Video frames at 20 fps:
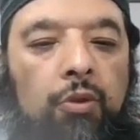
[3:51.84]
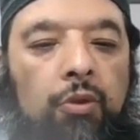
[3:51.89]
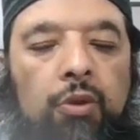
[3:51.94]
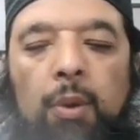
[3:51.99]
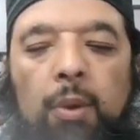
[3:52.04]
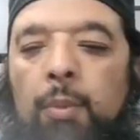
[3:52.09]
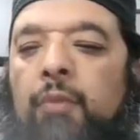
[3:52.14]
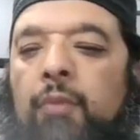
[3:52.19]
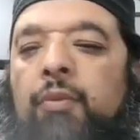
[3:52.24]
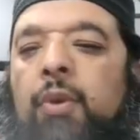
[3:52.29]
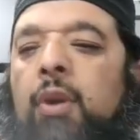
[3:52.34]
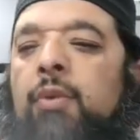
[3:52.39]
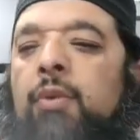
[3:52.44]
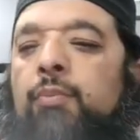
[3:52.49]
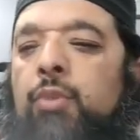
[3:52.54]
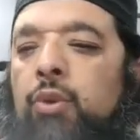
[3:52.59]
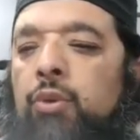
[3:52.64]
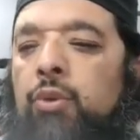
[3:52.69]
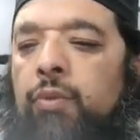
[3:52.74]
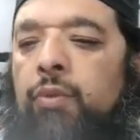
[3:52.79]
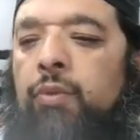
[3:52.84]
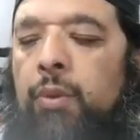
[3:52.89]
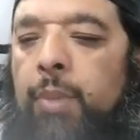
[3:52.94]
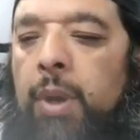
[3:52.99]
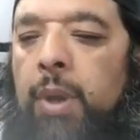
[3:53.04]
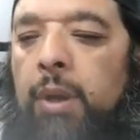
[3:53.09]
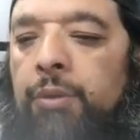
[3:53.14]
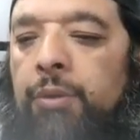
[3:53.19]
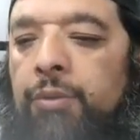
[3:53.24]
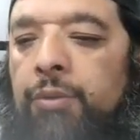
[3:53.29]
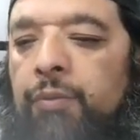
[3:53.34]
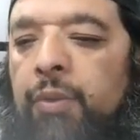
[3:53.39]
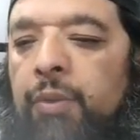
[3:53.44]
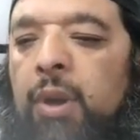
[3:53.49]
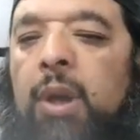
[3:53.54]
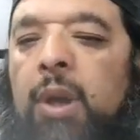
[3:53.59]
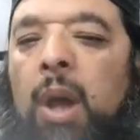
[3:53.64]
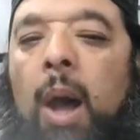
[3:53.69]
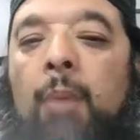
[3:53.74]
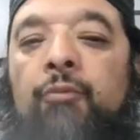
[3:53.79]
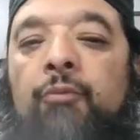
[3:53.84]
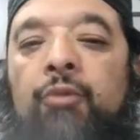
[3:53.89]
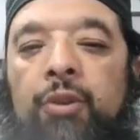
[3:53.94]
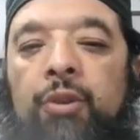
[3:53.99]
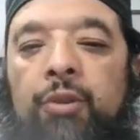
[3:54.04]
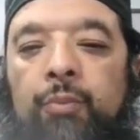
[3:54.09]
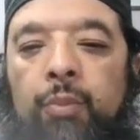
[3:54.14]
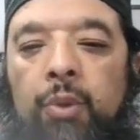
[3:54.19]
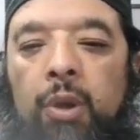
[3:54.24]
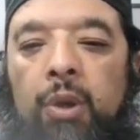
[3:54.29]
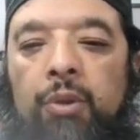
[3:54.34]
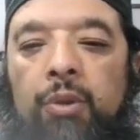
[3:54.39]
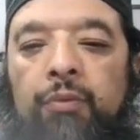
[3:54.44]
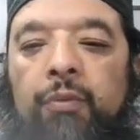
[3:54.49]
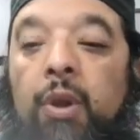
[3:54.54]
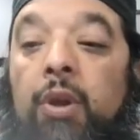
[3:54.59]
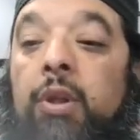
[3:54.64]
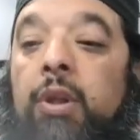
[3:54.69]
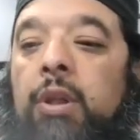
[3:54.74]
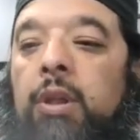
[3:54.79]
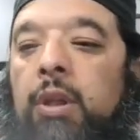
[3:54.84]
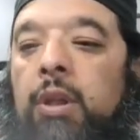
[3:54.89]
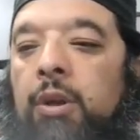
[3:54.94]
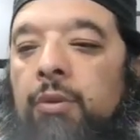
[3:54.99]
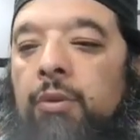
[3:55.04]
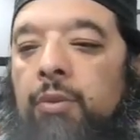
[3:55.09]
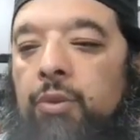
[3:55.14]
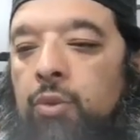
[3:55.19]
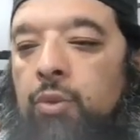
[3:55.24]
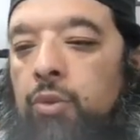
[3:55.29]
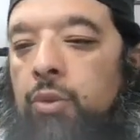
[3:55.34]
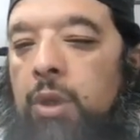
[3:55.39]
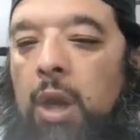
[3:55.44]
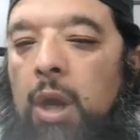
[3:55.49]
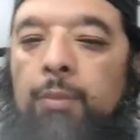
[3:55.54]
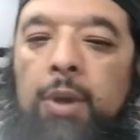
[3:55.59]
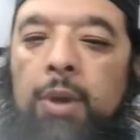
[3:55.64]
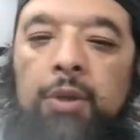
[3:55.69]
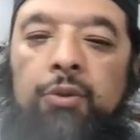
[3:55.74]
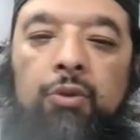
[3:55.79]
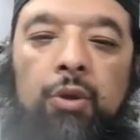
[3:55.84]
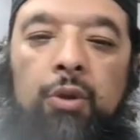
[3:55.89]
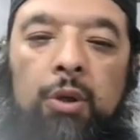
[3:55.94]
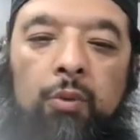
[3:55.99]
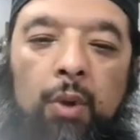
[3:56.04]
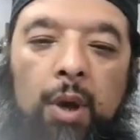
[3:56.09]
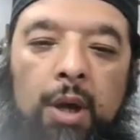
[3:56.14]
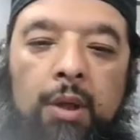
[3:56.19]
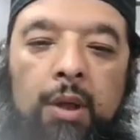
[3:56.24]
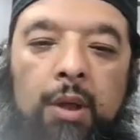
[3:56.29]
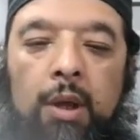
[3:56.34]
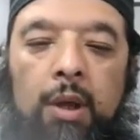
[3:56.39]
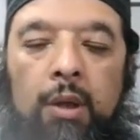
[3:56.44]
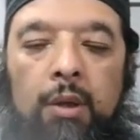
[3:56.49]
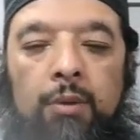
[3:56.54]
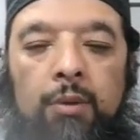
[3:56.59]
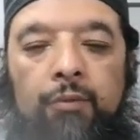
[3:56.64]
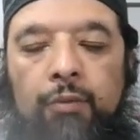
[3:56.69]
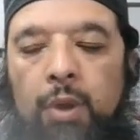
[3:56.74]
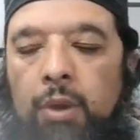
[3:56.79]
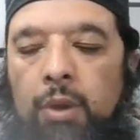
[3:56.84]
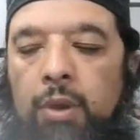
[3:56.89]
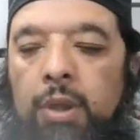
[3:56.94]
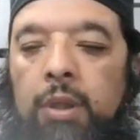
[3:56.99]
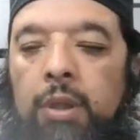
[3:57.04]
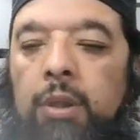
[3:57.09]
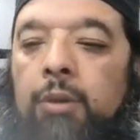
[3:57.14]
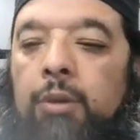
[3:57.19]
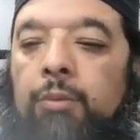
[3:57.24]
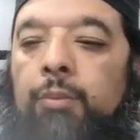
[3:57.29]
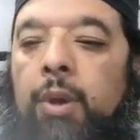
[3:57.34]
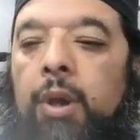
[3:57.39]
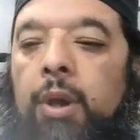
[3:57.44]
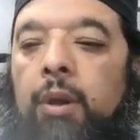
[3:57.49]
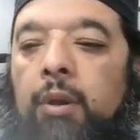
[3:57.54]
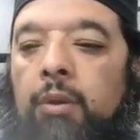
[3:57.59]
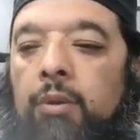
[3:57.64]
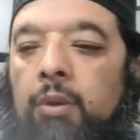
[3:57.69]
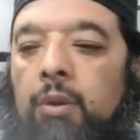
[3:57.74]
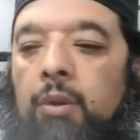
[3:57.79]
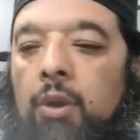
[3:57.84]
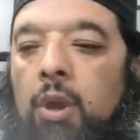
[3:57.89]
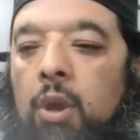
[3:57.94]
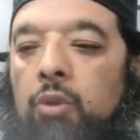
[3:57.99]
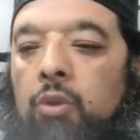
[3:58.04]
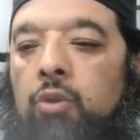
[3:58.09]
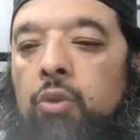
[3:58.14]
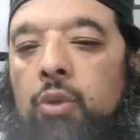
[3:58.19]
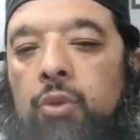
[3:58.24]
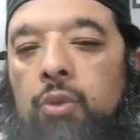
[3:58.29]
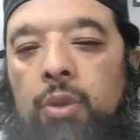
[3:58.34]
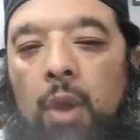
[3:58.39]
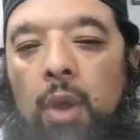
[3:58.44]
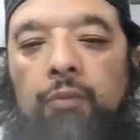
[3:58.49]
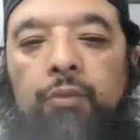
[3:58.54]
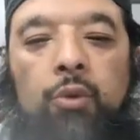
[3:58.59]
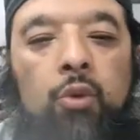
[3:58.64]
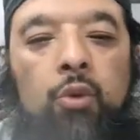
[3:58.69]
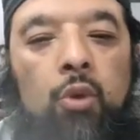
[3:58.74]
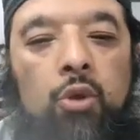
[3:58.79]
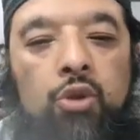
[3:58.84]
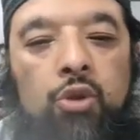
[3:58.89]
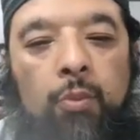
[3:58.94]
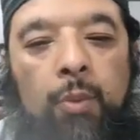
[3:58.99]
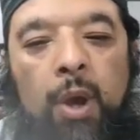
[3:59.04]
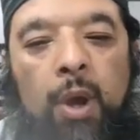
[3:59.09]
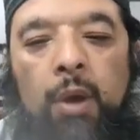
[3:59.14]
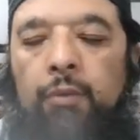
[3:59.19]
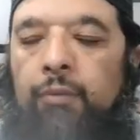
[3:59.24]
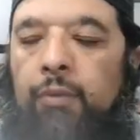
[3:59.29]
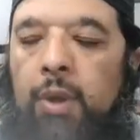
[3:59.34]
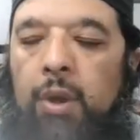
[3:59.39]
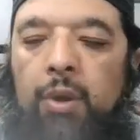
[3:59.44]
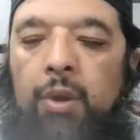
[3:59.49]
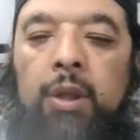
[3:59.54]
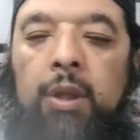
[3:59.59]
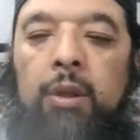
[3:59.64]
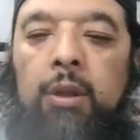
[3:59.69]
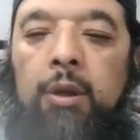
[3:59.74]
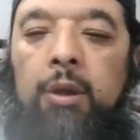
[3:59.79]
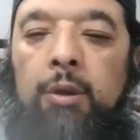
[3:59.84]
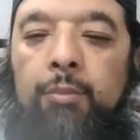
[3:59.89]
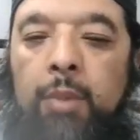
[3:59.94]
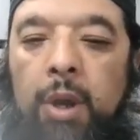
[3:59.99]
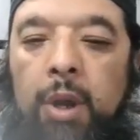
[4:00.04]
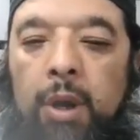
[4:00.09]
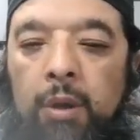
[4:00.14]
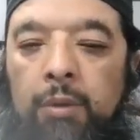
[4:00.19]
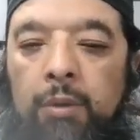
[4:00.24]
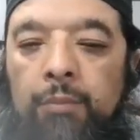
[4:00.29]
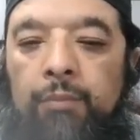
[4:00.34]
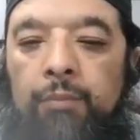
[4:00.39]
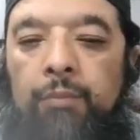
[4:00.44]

Some are very beautiful pairs, very obvious pairs, very clear. Surah Rahman, Surah Al-Waqi'ah, very clear pair. Surah Saf, Surah Al-Jum'ah, very clear pair.